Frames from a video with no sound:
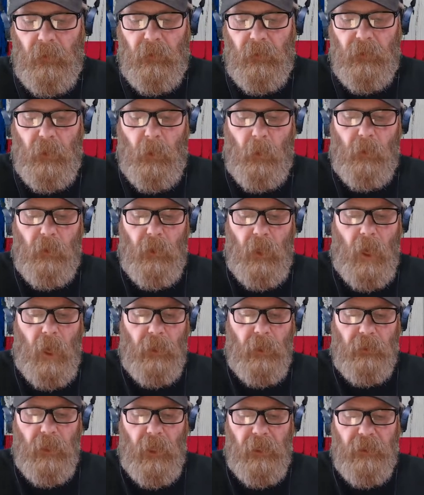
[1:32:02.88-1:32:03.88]
Total
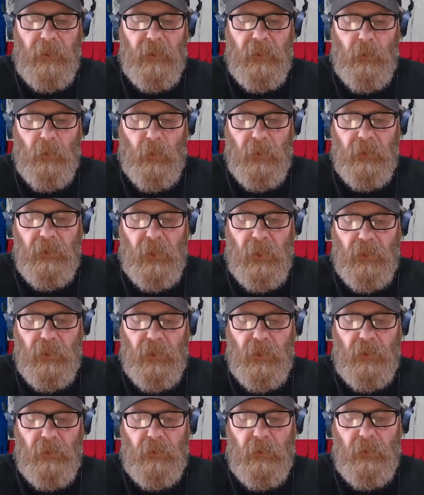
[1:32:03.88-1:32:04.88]
online store
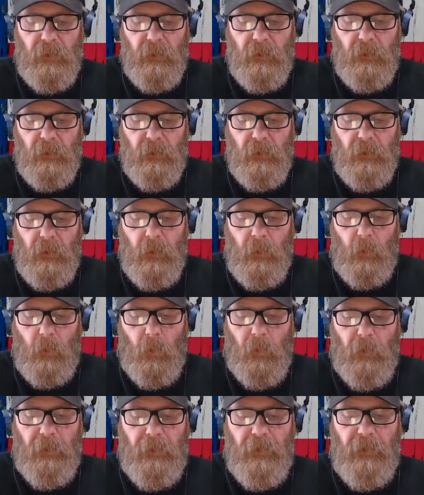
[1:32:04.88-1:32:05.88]
sessions
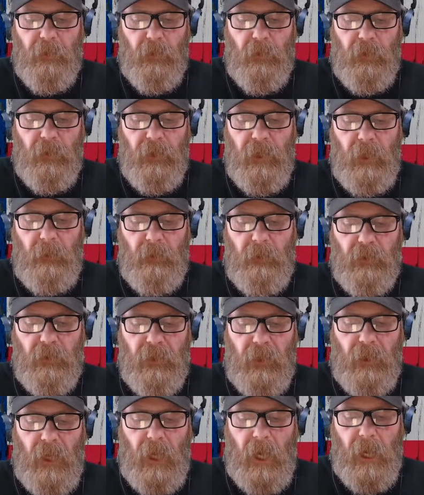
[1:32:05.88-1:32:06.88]
were 38%
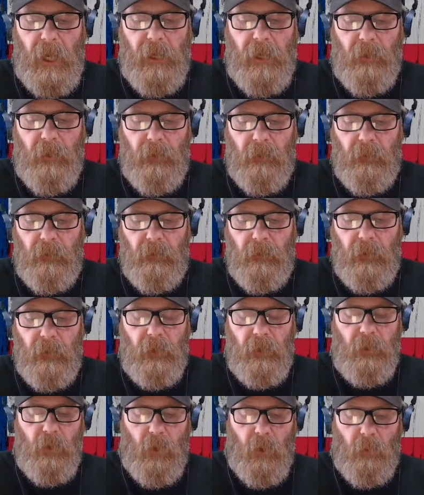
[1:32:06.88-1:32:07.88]
higher than
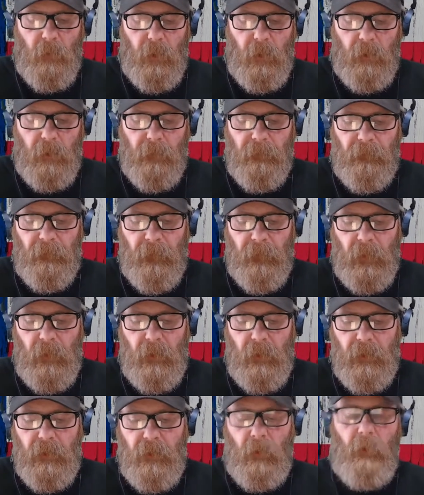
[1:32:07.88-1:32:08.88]
normal.
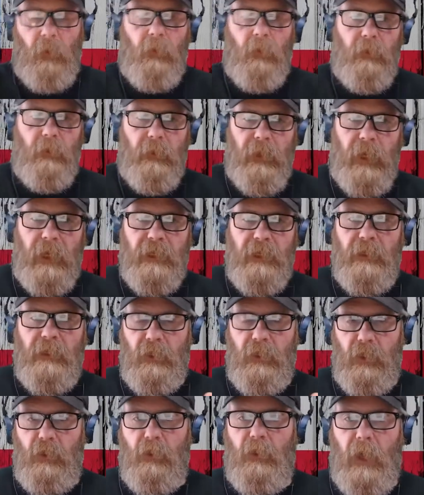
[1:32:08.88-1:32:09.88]
So that's
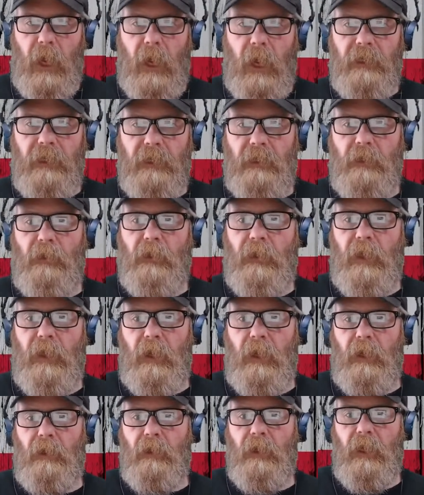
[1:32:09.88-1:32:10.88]
you guys doing
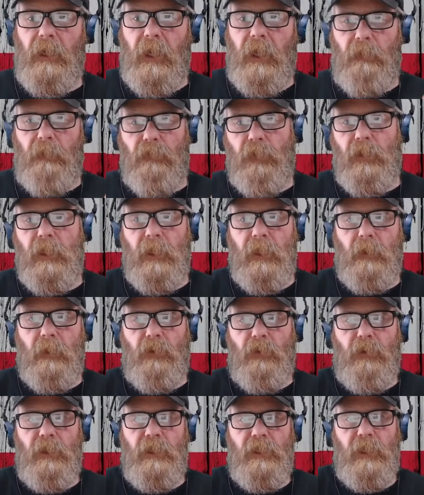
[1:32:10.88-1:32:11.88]
that. And I really
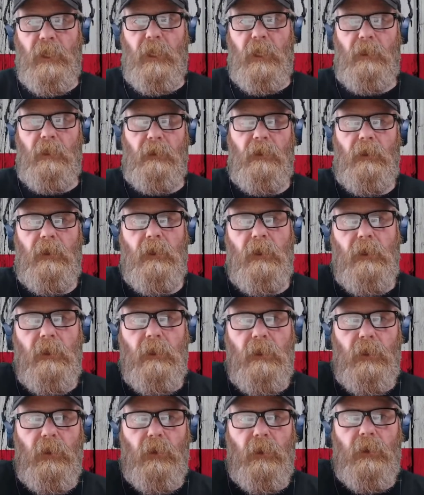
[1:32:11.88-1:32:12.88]
appreciate
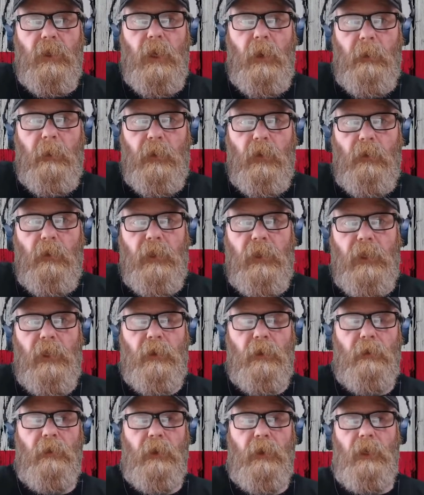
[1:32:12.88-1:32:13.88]
your coming over
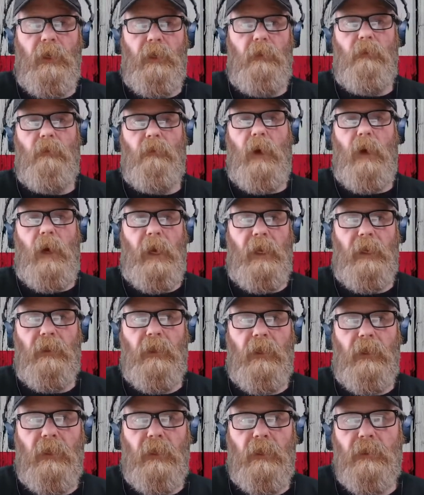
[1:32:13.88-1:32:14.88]
here and buying
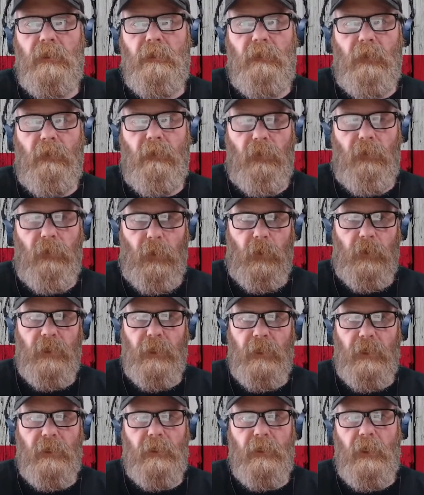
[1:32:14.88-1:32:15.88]
things from
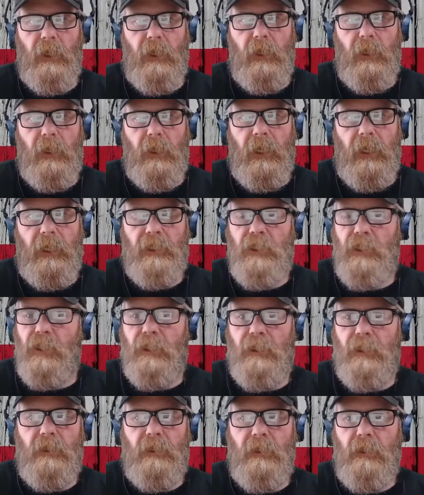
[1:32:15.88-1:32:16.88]
Ferocious. It's
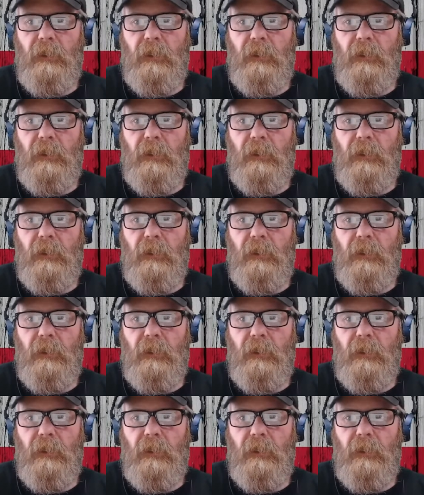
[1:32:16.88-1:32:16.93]
just